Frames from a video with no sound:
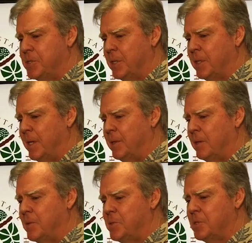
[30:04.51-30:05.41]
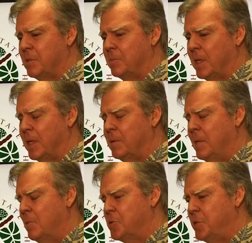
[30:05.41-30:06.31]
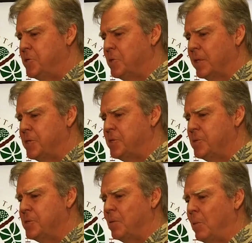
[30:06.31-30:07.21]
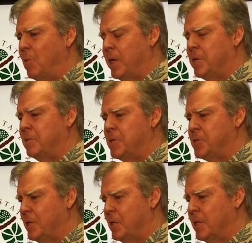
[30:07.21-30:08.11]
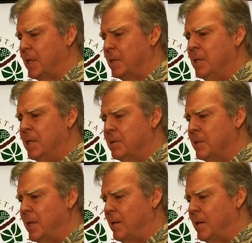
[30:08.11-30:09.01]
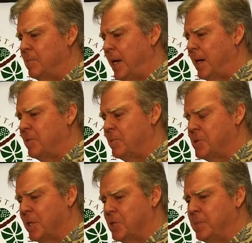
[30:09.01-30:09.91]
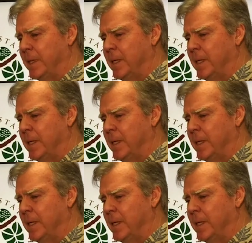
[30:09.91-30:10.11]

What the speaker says: and there were some procedural issues that we wanted to be sure did not impact the results. But